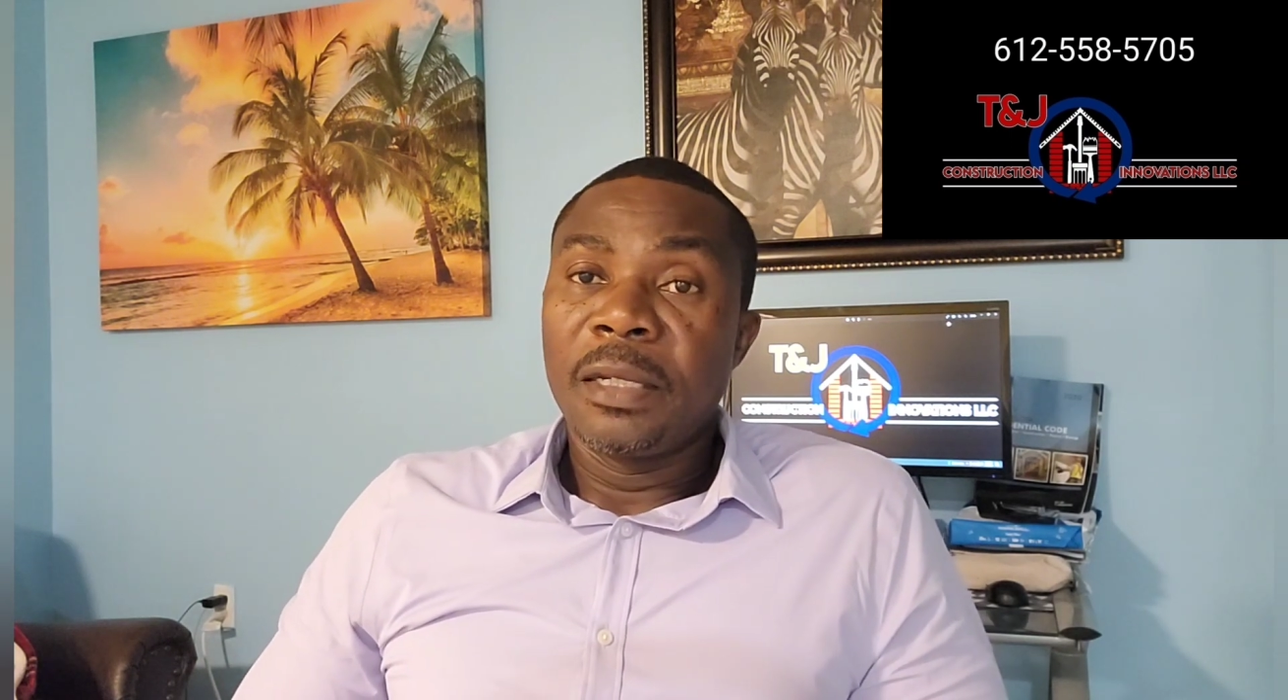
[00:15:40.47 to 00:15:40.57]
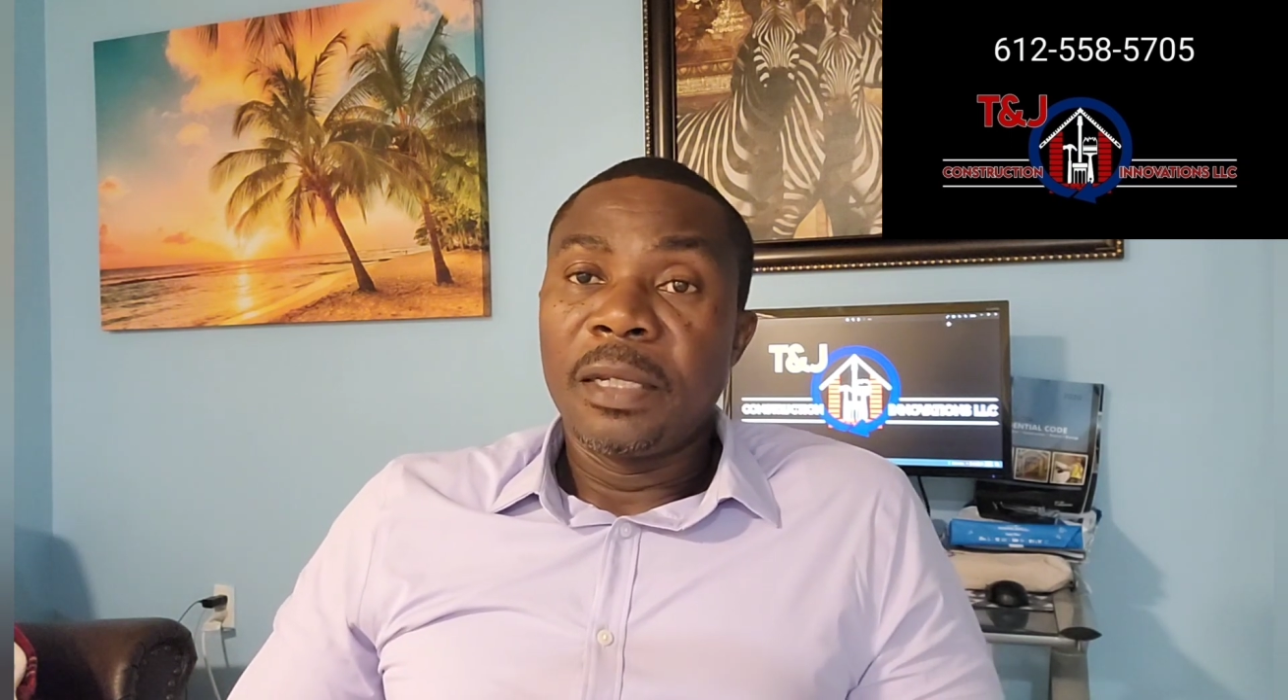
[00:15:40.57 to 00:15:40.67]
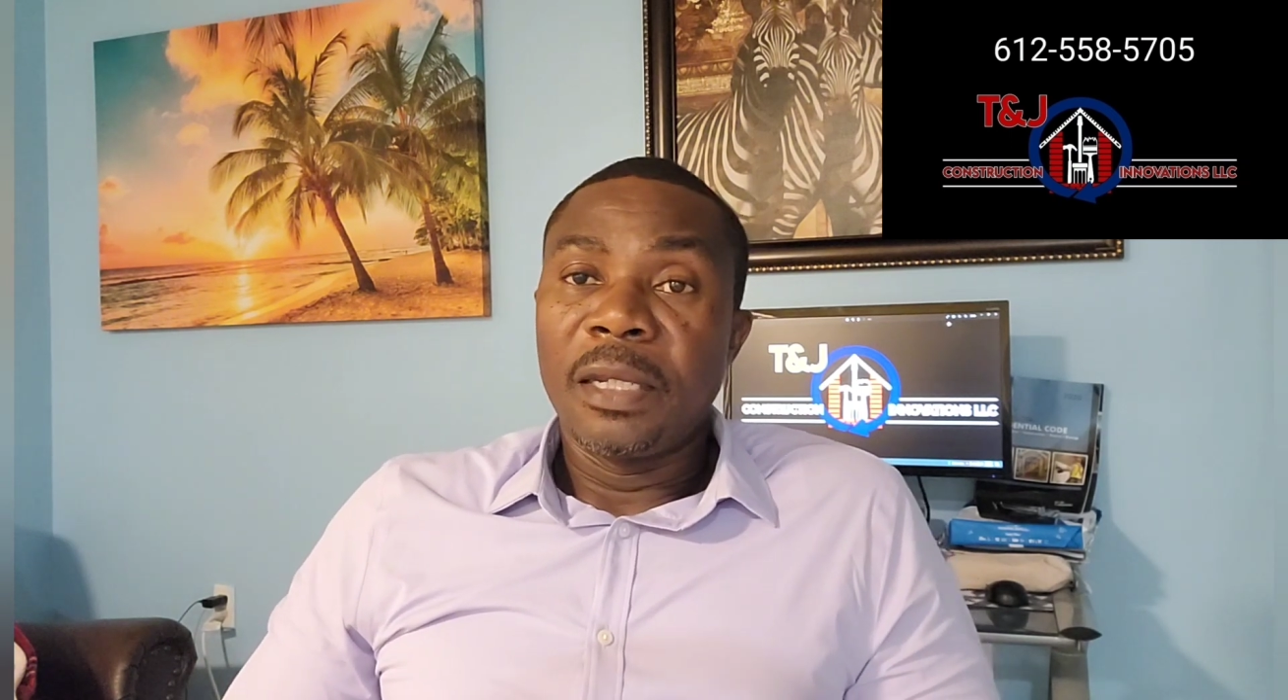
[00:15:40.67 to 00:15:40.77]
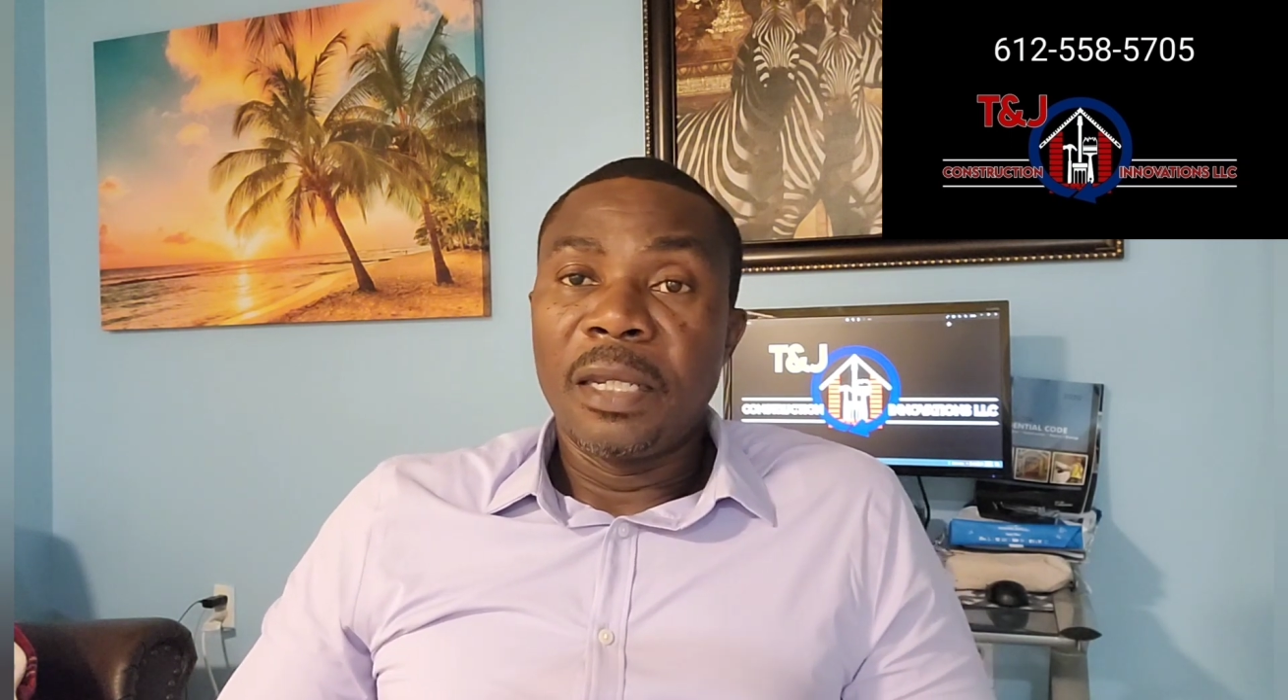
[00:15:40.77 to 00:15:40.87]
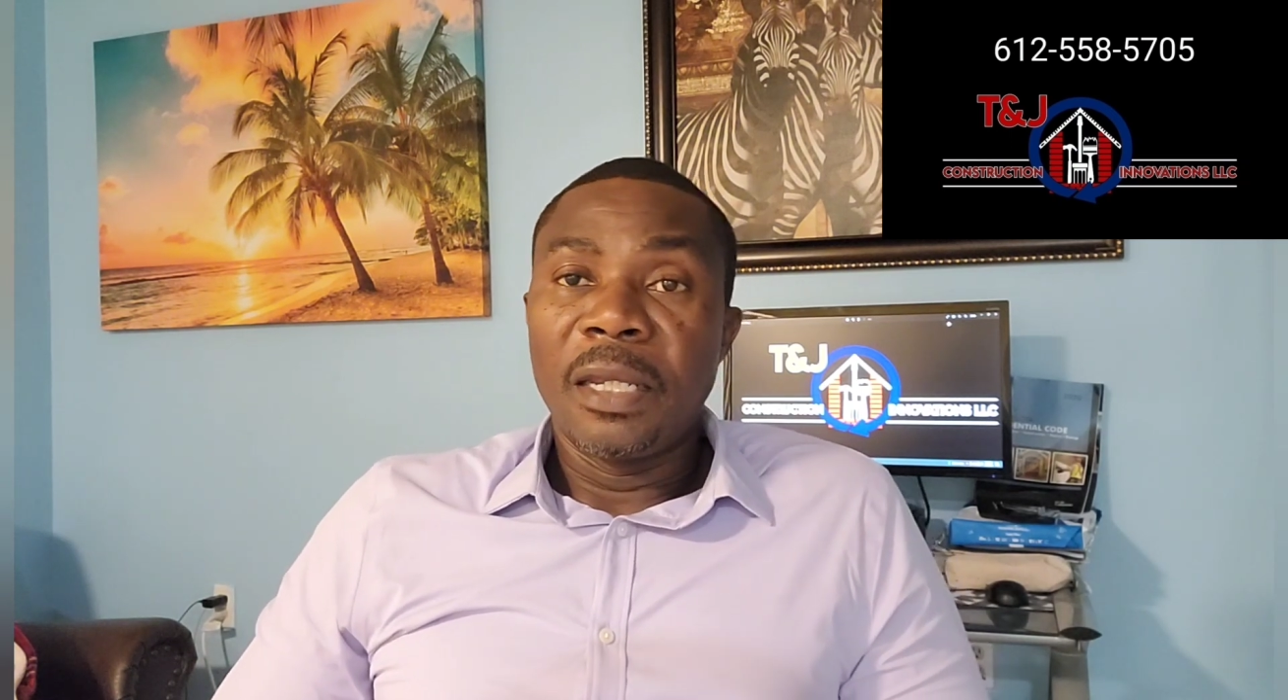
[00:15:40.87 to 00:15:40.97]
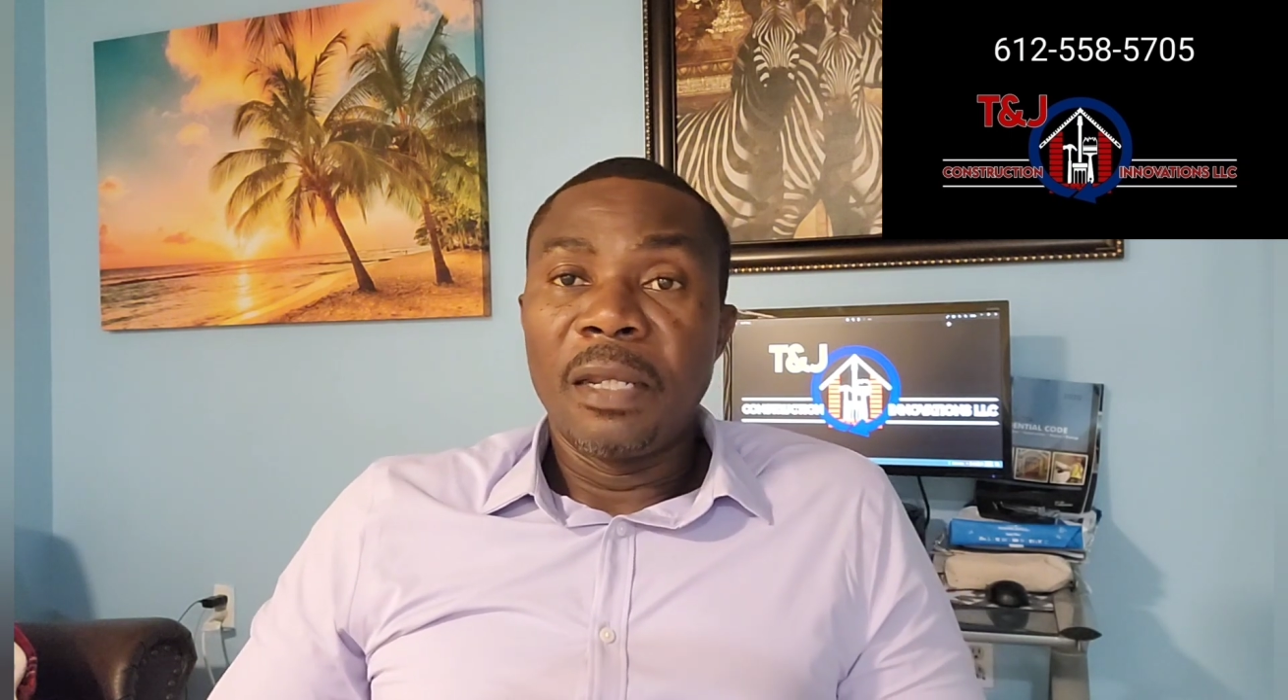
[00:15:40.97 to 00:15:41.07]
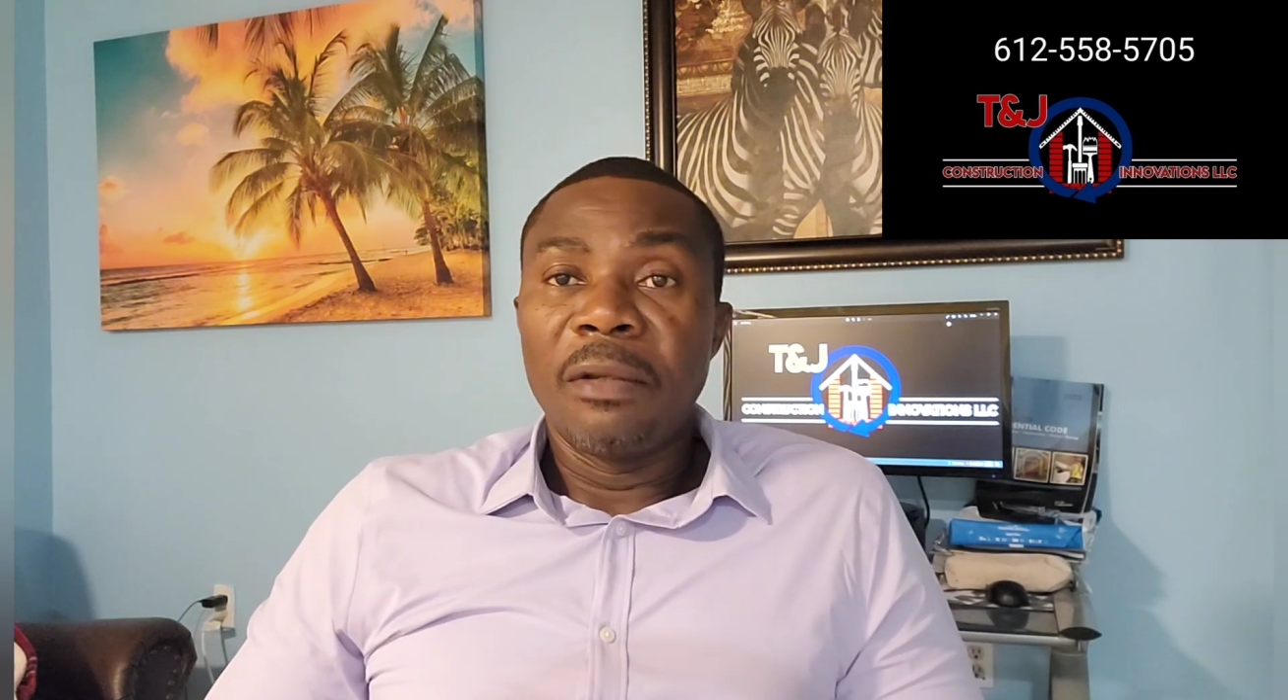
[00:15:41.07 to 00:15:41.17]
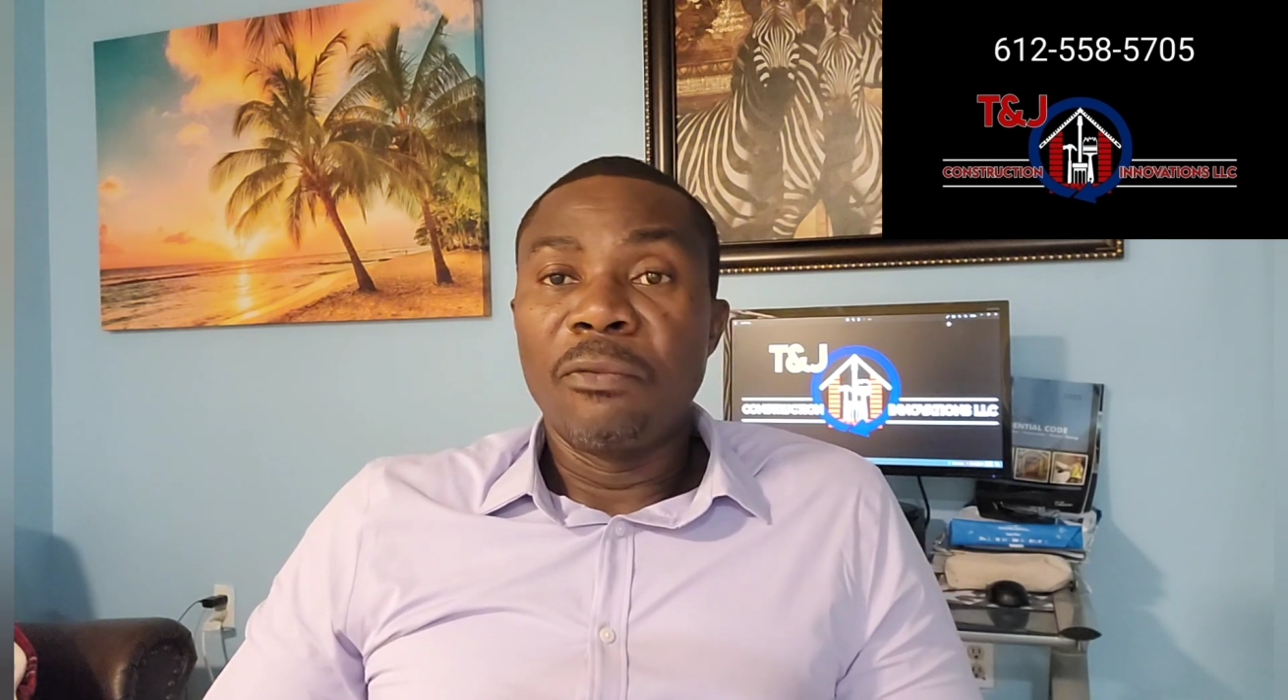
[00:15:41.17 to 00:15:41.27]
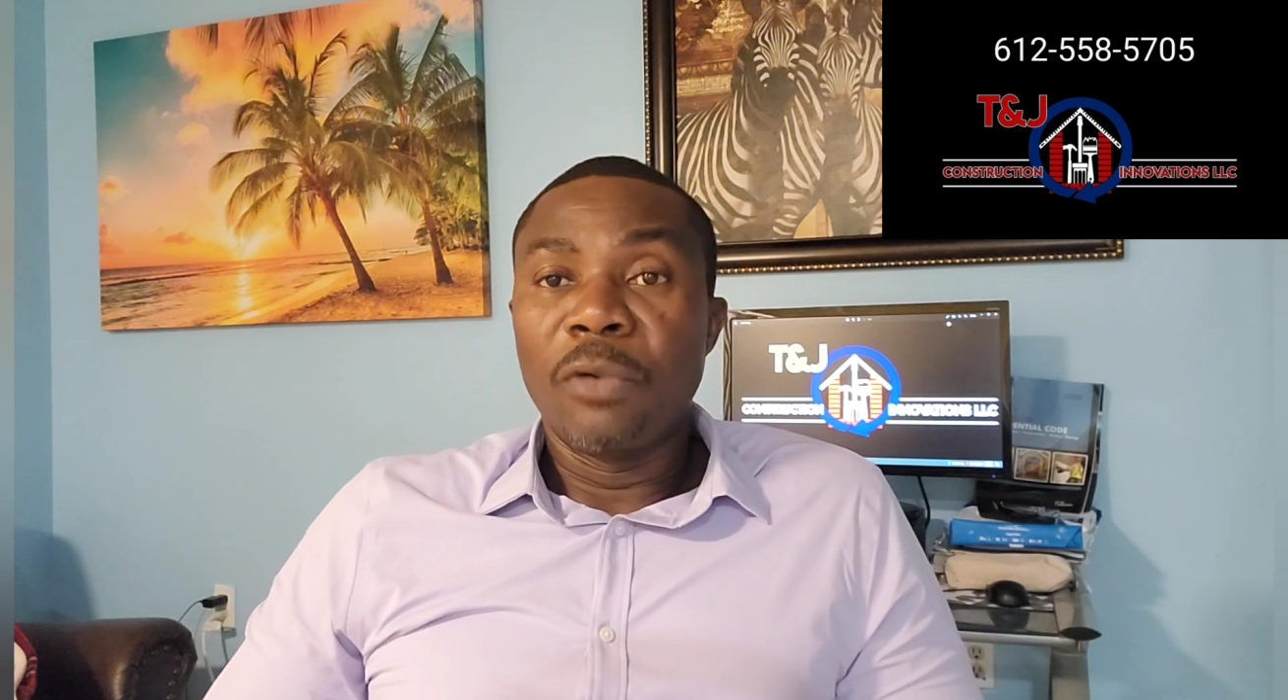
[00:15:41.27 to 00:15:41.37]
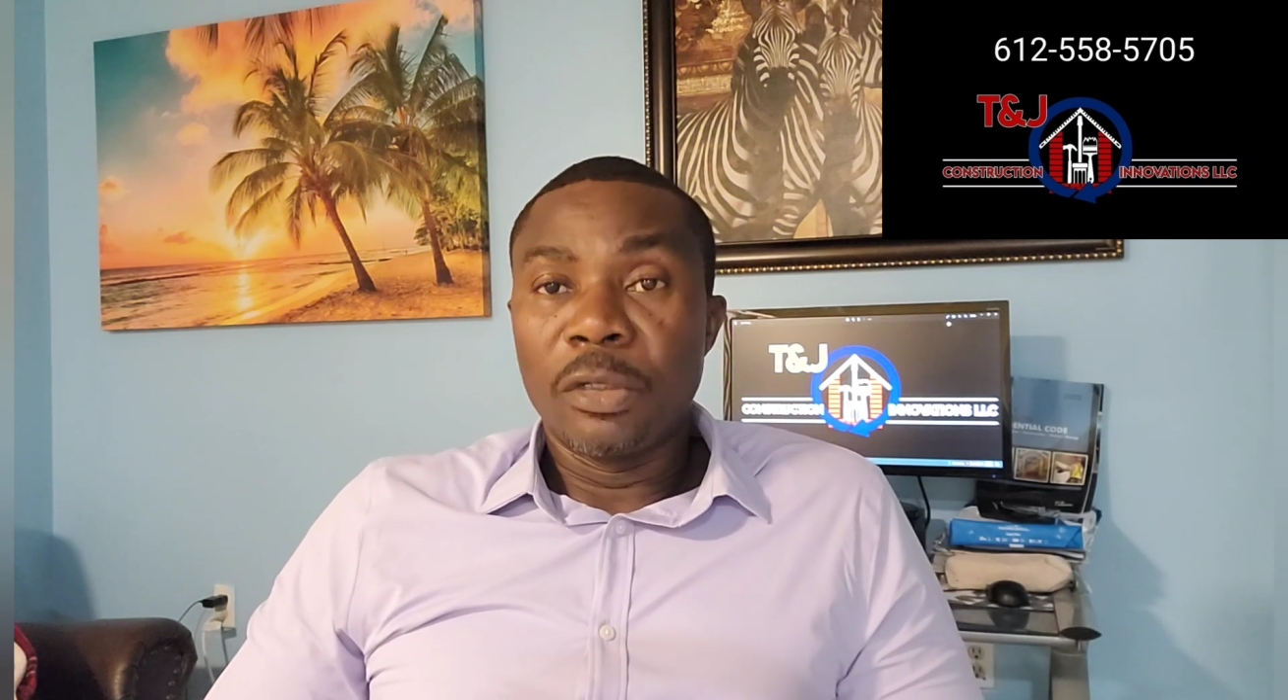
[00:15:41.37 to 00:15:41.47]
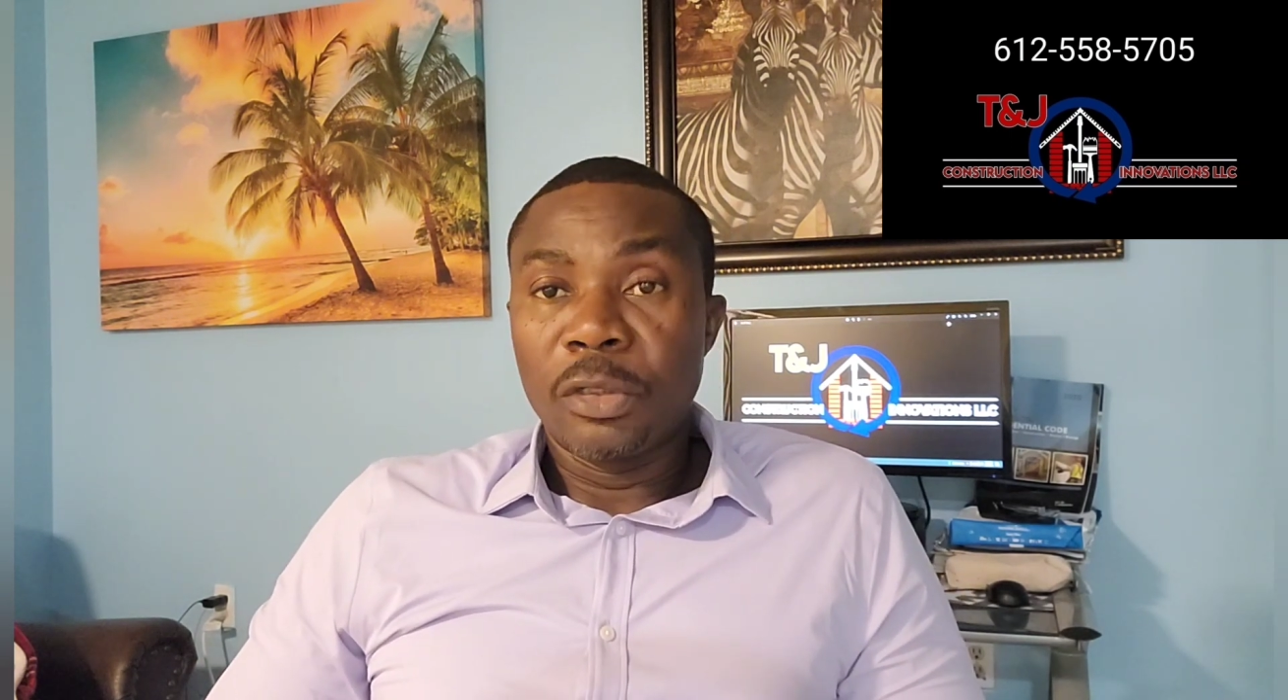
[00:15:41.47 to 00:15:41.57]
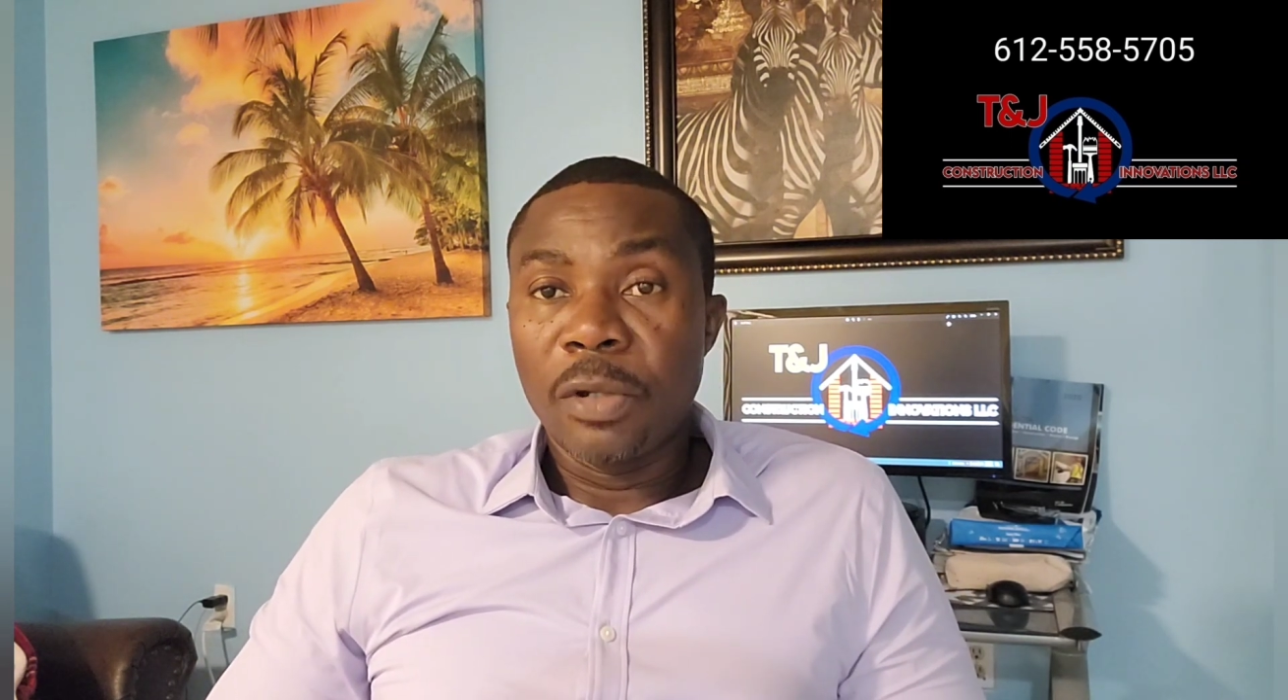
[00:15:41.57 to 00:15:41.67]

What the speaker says: And once